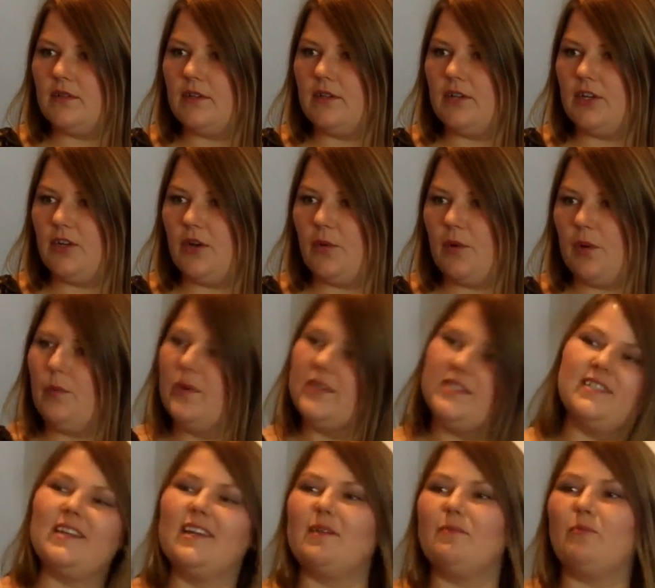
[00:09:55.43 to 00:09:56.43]
Right. It
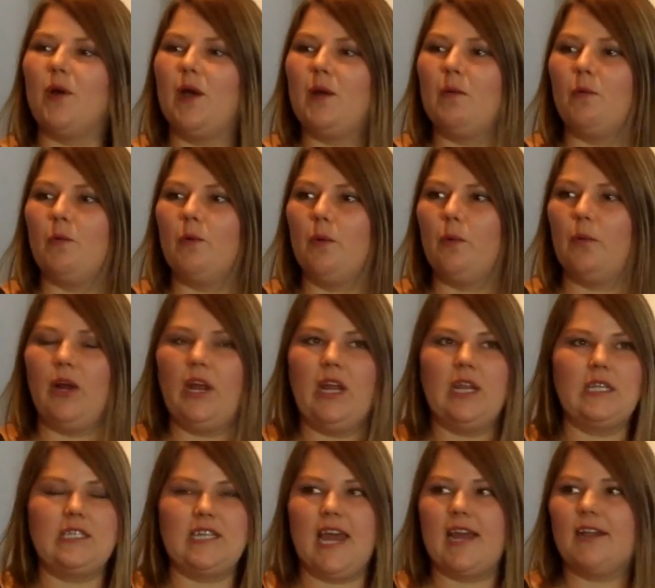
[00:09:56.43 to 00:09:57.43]
wasn't at a point where we were
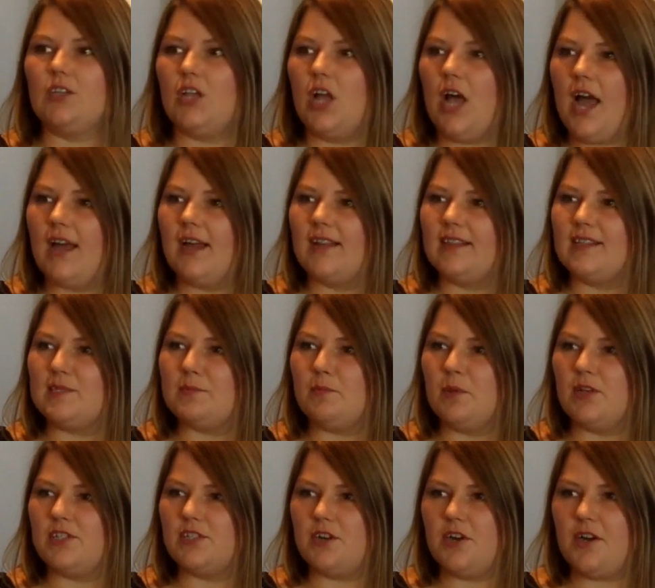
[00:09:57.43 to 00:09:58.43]
in debt a lot in the
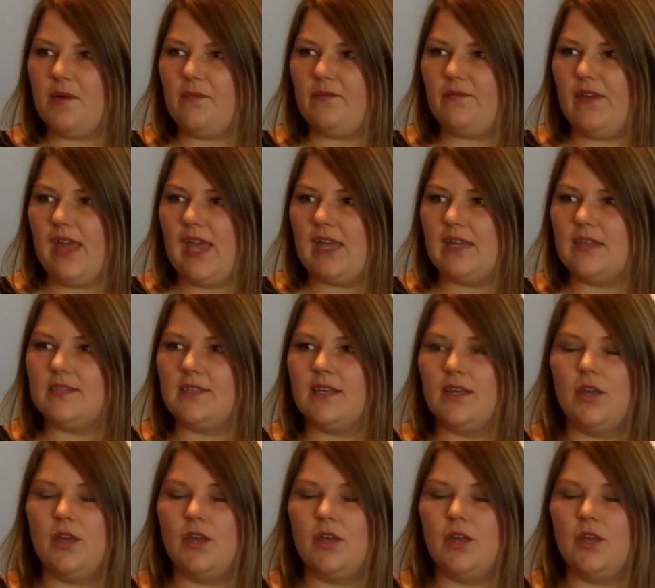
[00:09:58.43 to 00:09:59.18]
small startup phase.